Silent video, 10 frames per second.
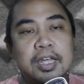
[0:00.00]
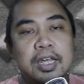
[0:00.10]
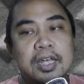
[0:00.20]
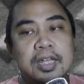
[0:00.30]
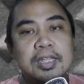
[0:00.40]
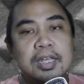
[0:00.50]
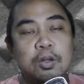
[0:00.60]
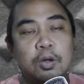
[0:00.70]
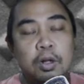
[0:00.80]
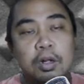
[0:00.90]
is an
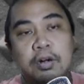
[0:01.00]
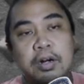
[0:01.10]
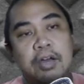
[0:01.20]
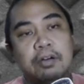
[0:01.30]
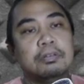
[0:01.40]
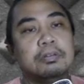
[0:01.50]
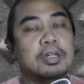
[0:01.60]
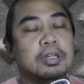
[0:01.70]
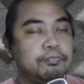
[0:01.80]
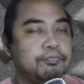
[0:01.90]
all-around
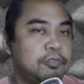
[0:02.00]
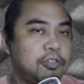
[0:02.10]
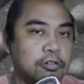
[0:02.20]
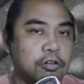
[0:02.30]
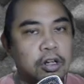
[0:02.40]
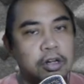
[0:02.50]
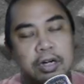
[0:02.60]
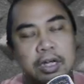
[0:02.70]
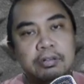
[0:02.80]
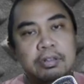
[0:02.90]
you know, all
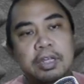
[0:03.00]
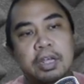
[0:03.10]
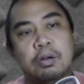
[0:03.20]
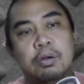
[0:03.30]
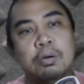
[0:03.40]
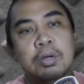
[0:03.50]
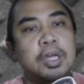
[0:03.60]
around hero.